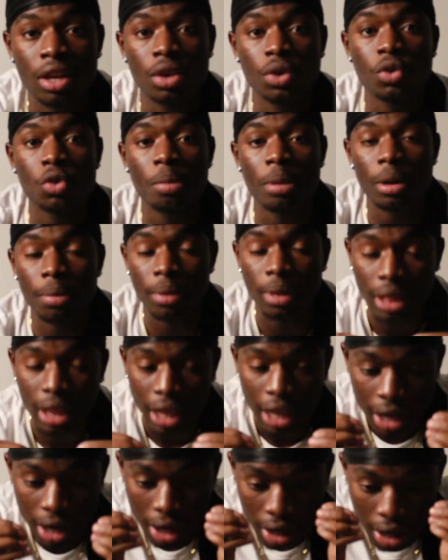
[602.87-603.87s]
You'll be able to
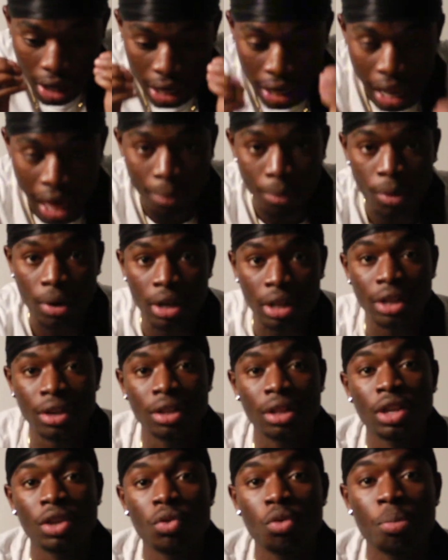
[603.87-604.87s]
think a lot more
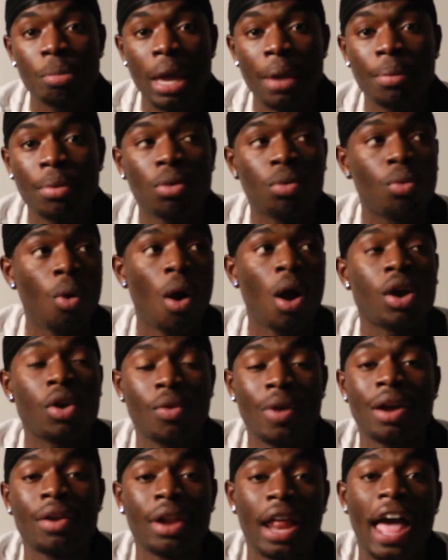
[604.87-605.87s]
clearly. You will be able to walk
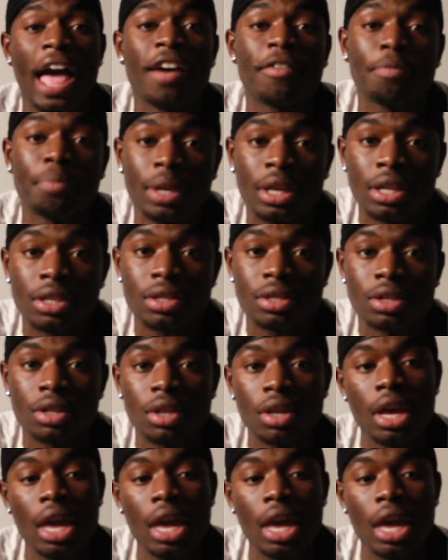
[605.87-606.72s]
around and have peace.